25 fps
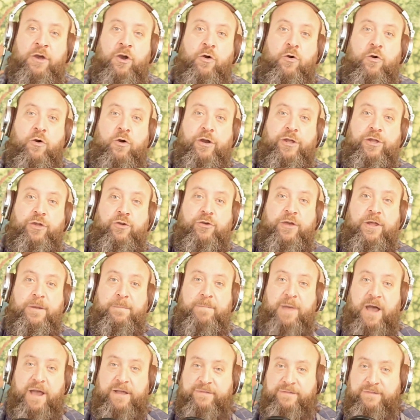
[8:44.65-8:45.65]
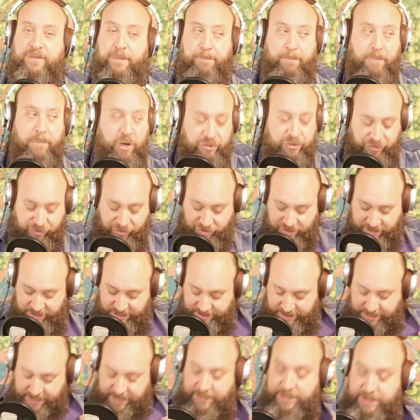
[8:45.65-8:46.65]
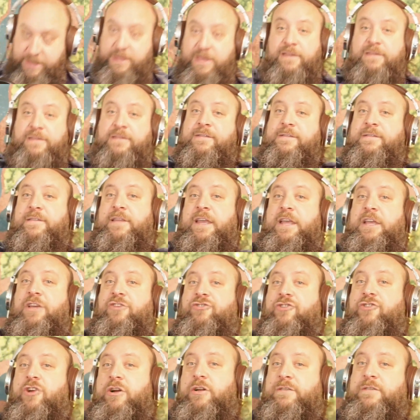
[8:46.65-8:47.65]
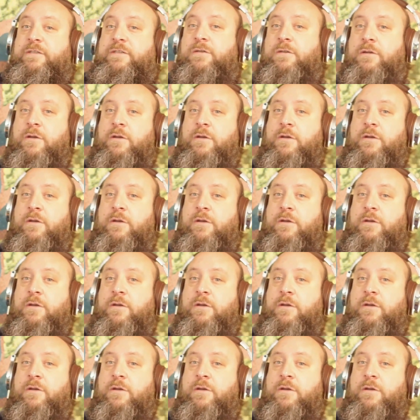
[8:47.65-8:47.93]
or you can buy some merch like this t-shirt,